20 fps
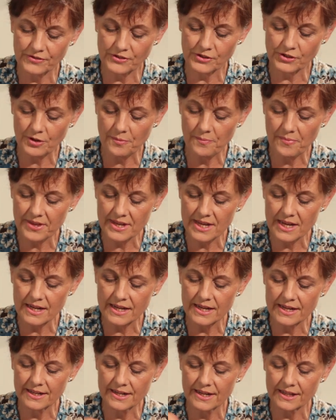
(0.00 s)
of
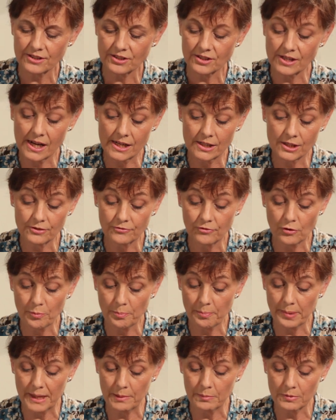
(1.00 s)
something in exchange for
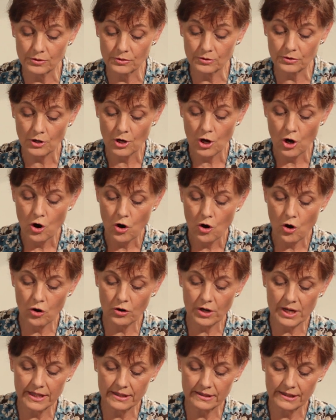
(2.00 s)
payment
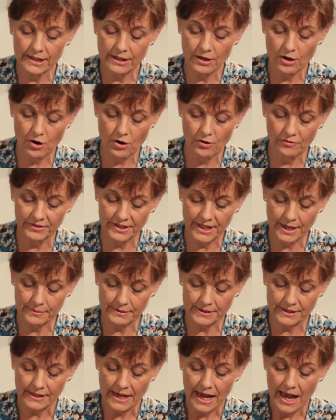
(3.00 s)
or clearing of
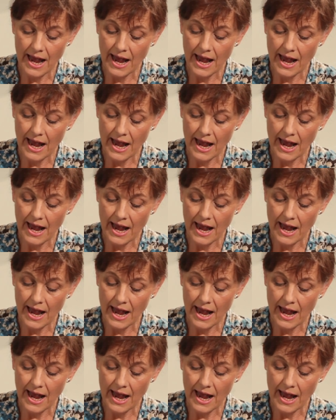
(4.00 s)
debt.